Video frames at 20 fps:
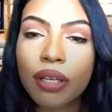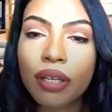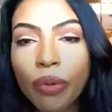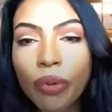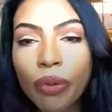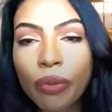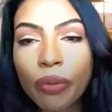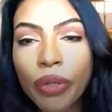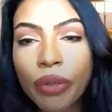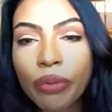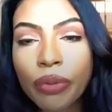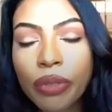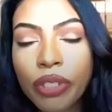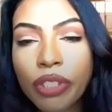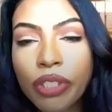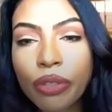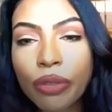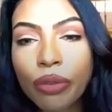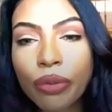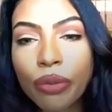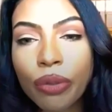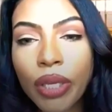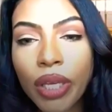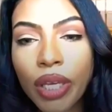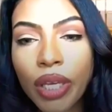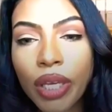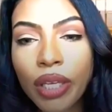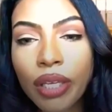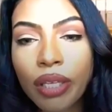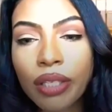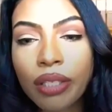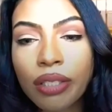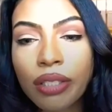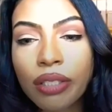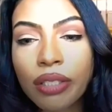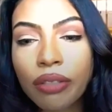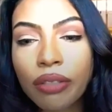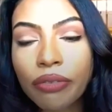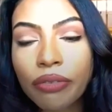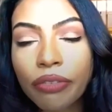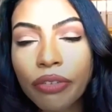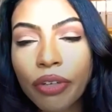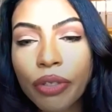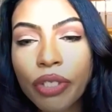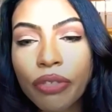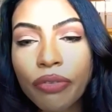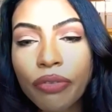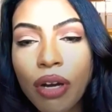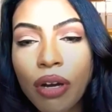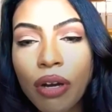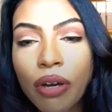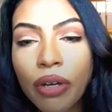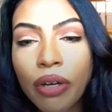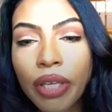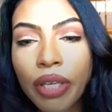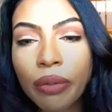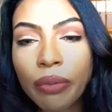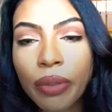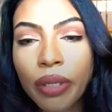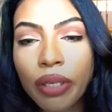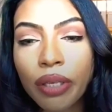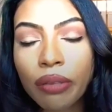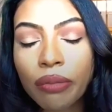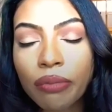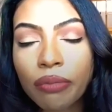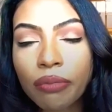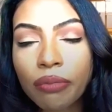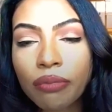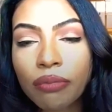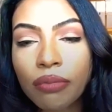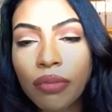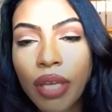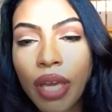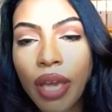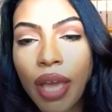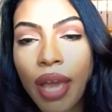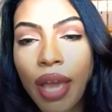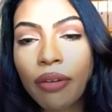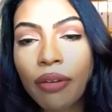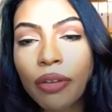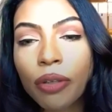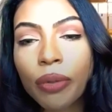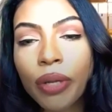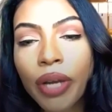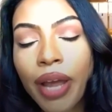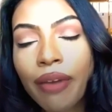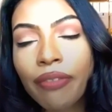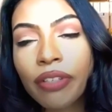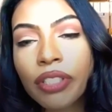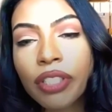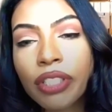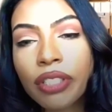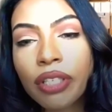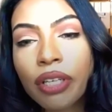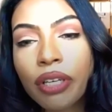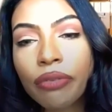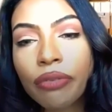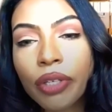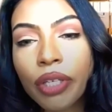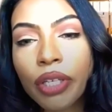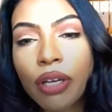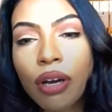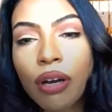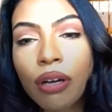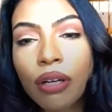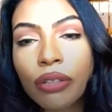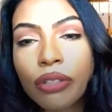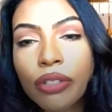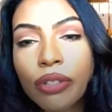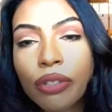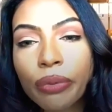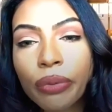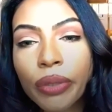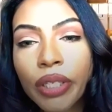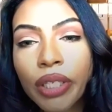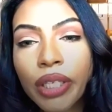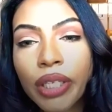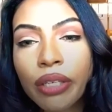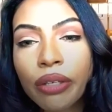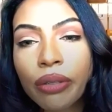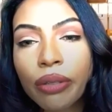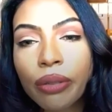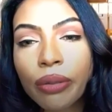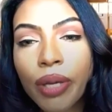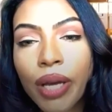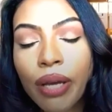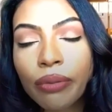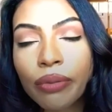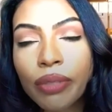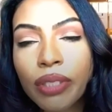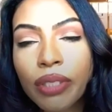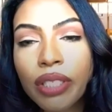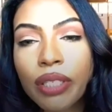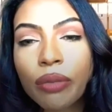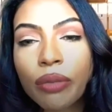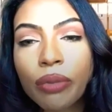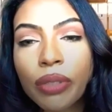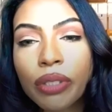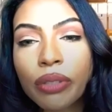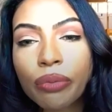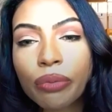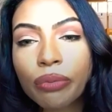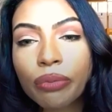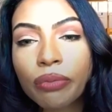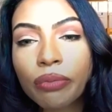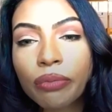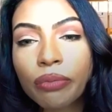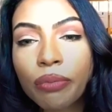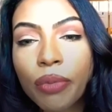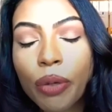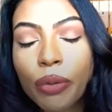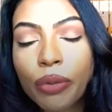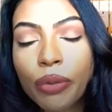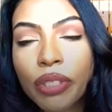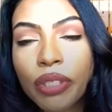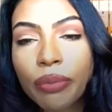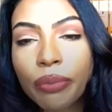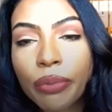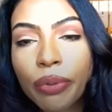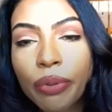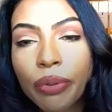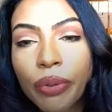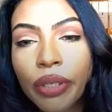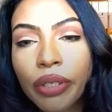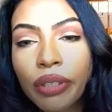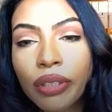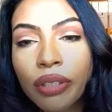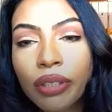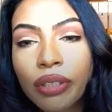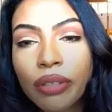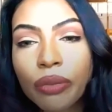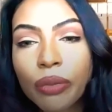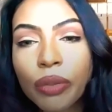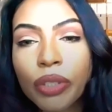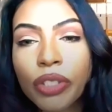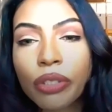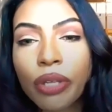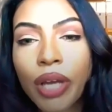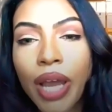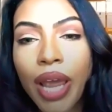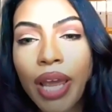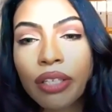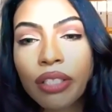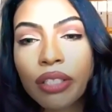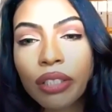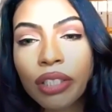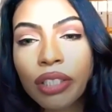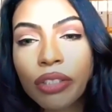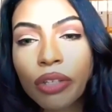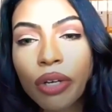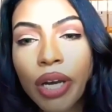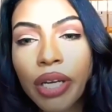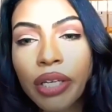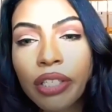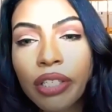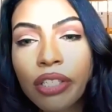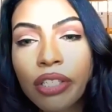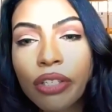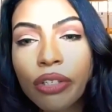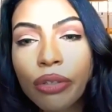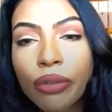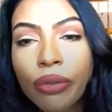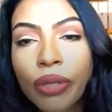we would do is, first of all, you would have a discovery call to really hear you out and see what's most important and what you're actually trying to do.